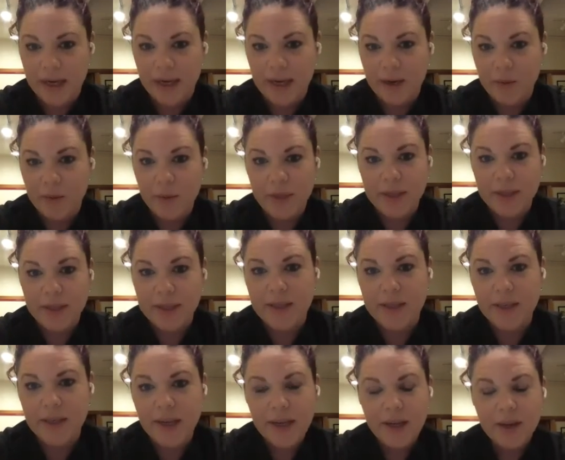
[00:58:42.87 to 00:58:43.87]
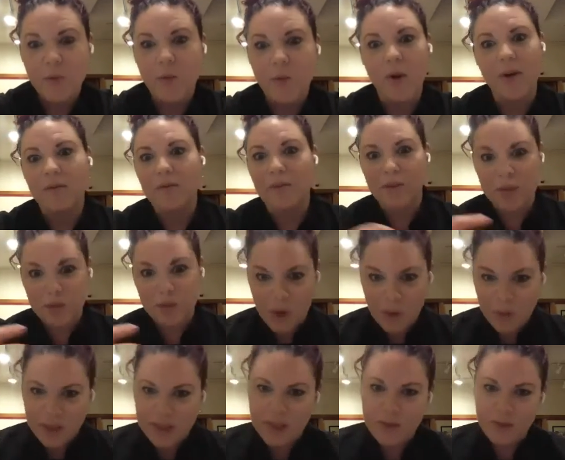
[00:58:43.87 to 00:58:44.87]
And it was one of those
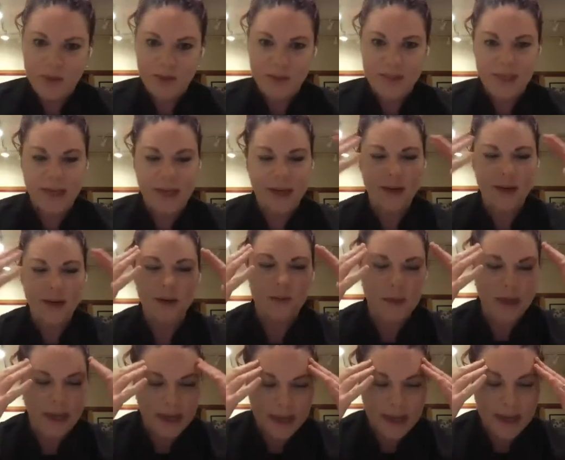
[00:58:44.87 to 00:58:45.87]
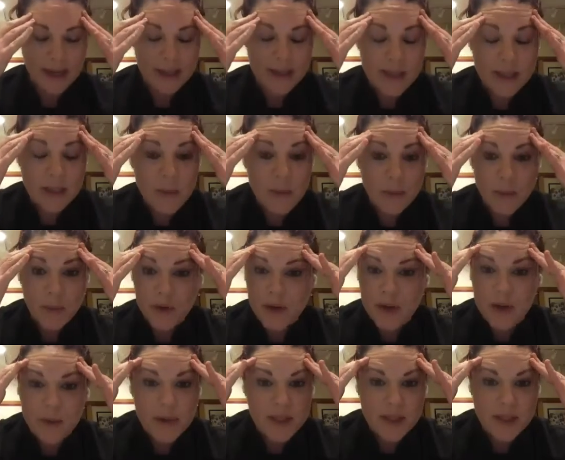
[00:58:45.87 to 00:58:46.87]
moments where it's like, oh my God, these people are
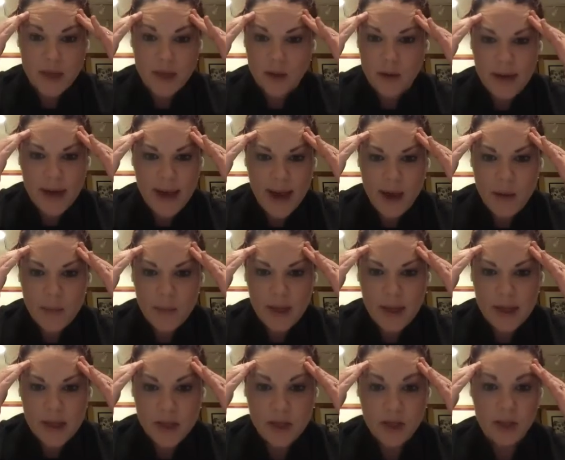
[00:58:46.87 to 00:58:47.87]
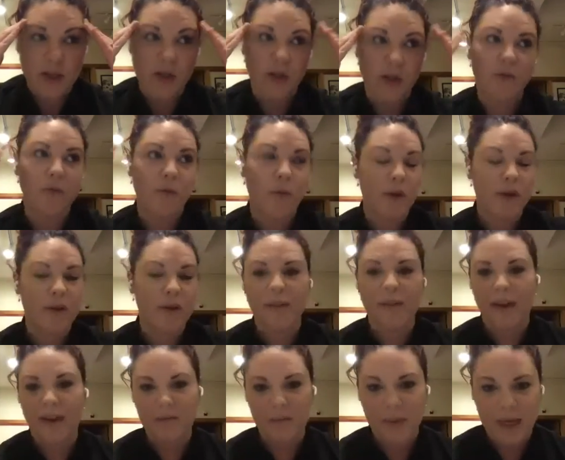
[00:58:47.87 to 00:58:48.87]
going to be so unhappy. It just took
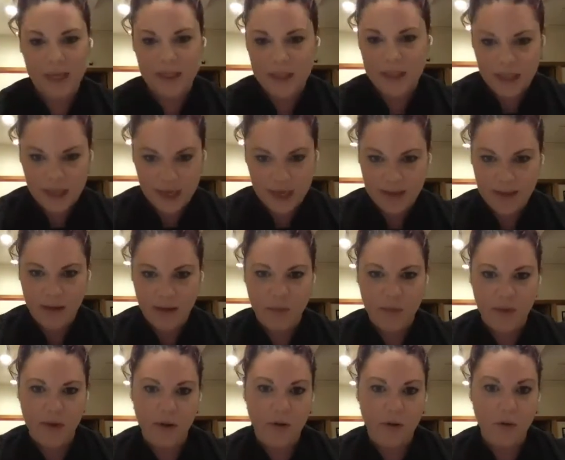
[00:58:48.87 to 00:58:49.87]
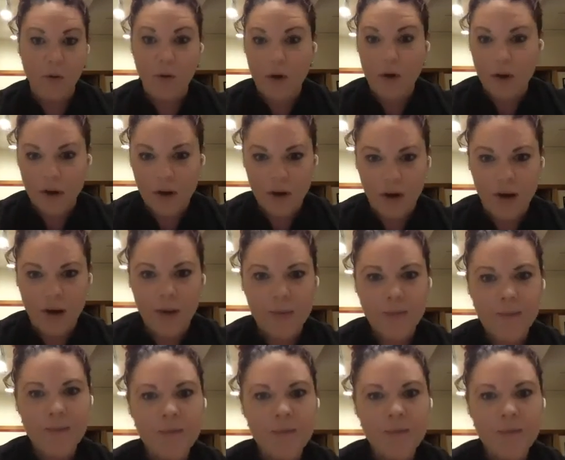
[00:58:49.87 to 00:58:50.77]
45 minutes to get them their order.